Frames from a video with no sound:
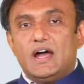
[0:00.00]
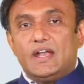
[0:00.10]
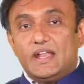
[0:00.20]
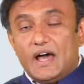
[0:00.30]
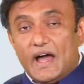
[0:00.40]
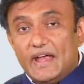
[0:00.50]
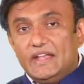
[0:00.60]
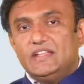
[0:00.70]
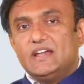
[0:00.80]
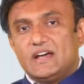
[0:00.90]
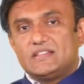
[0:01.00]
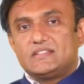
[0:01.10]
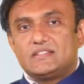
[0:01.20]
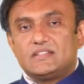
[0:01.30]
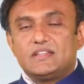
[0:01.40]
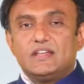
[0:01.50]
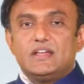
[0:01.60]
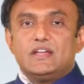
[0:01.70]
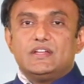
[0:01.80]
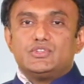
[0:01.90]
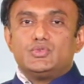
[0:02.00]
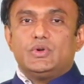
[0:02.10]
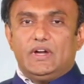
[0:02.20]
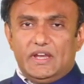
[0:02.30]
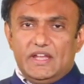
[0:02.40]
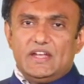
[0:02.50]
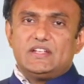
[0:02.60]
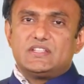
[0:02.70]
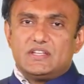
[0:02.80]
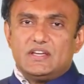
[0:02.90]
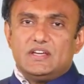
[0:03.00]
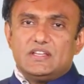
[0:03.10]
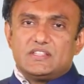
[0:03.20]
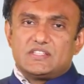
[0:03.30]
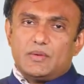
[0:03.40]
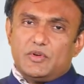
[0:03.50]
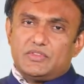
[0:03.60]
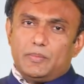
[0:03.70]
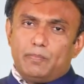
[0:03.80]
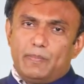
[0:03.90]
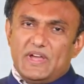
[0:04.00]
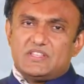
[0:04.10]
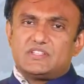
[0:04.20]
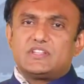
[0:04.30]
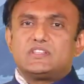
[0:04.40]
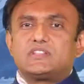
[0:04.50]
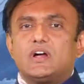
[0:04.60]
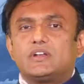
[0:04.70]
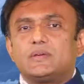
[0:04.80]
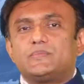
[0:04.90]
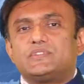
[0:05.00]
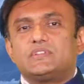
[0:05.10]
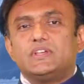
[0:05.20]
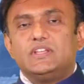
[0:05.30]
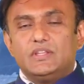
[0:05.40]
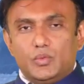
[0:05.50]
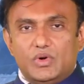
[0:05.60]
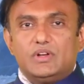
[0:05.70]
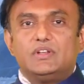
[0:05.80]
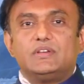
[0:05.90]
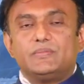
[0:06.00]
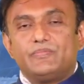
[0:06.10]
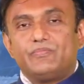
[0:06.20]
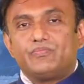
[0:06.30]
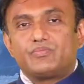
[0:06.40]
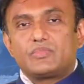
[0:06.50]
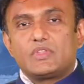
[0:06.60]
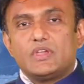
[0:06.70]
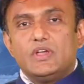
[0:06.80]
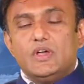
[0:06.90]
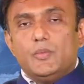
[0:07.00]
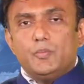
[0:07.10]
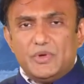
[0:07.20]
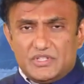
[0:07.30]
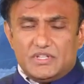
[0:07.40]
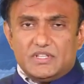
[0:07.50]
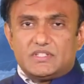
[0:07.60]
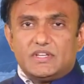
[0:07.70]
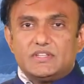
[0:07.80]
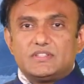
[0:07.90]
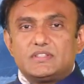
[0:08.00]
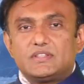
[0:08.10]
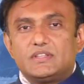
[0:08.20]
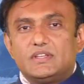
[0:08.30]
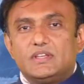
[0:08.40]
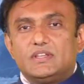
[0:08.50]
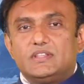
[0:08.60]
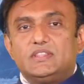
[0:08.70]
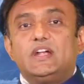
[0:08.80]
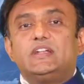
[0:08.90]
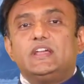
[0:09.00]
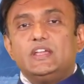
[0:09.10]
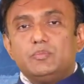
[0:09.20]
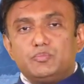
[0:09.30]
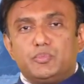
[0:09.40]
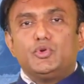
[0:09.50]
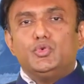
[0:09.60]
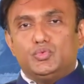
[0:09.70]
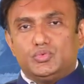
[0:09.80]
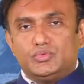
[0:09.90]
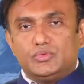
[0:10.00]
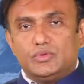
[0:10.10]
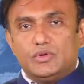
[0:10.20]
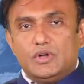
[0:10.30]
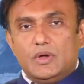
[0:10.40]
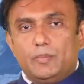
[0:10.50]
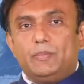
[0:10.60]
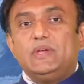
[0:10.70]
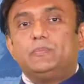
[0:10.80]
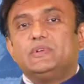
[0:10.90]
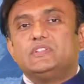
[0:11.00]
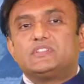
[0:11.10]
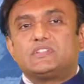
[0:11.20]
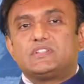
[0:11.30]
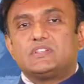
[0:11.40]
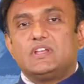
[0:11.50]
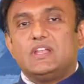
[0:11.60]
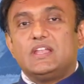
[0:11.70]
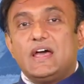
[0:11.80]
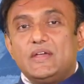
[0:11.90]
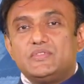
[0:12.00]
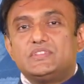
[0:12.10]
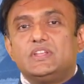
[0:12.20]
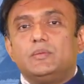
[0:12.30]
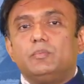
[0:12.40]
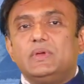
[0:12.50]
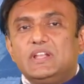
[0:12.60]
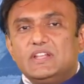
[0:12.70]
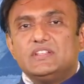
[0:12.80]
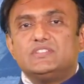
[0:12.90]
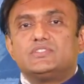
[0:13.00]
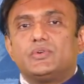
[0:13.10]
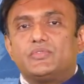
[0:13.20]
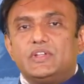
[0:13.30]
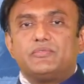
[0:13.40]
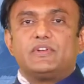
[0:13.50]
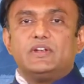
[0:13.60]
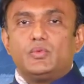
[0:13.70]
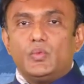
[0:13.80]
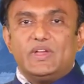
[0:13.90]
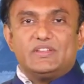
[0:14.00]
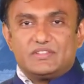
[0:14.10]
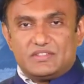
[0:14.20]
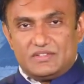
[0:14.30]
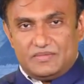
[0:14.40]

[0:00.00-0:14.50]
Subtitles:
and ideas to create some of the best startups in the world. Businesses that improve people's lives in millions of different ways.